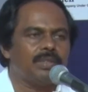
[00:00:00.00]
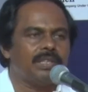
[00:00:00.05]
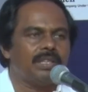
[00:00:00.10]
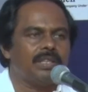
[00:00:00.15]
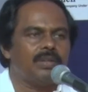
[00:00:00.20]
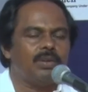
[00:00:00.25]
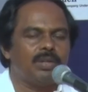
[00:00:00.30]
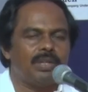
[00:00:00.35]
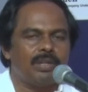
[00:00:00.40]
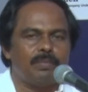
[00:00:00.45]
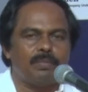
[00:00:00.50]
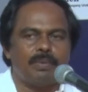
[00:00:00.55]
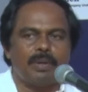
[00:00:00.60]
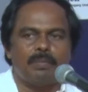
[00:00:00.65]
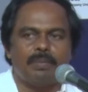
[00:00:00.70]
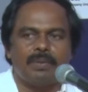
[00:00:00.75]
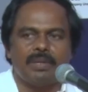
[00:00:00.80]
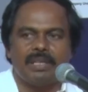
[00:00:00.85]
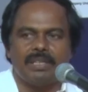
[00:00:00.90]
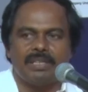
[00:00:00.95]
they don't have
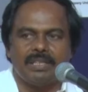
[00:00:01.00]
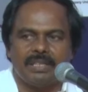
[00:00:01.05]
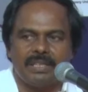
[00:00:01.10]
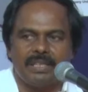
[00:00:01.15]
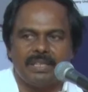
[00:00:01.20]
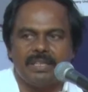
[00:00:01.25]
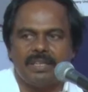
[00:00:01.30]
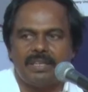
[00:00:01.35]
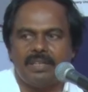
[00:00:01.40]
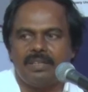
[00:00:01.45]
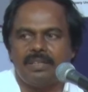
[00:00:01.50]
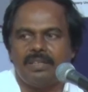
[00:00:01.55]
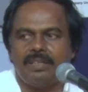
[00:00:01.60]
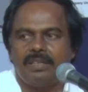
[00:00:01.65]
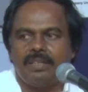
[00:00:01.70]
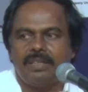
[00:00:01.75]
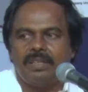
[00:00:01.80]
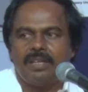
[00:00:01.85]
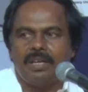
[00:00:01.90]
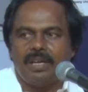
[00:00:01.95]
proper technical
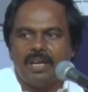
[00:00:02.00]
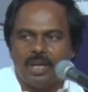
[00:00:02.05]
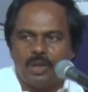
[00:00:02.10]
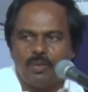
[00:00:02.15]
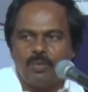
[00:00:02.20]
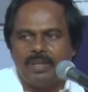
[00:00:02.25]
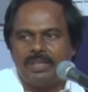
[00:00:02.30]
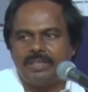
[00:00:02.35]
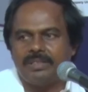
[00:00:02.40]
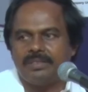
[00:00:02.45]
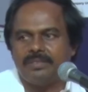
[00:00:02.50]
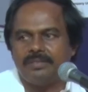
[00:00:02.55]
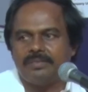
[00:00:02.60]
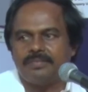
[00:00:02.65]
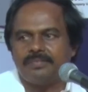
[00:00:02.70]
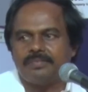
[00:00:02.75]
advice,